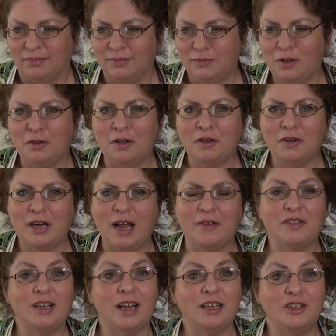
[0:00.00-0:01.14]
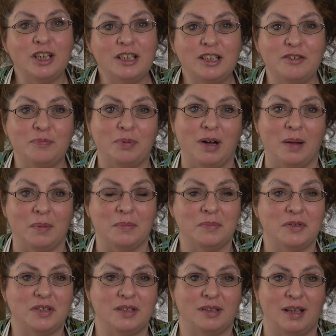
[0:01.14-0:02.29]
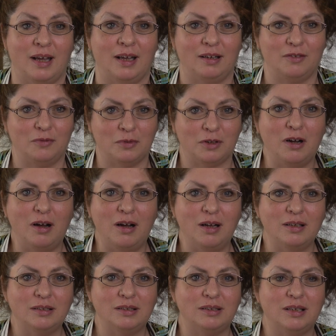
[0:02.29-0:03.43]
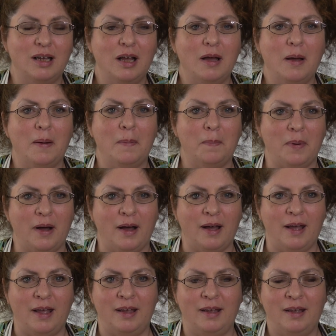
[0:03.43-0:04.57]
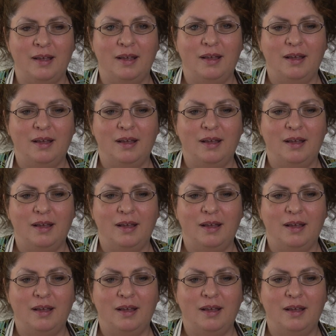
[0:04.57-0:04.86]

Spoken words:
no longer have the digestive problems that were caused by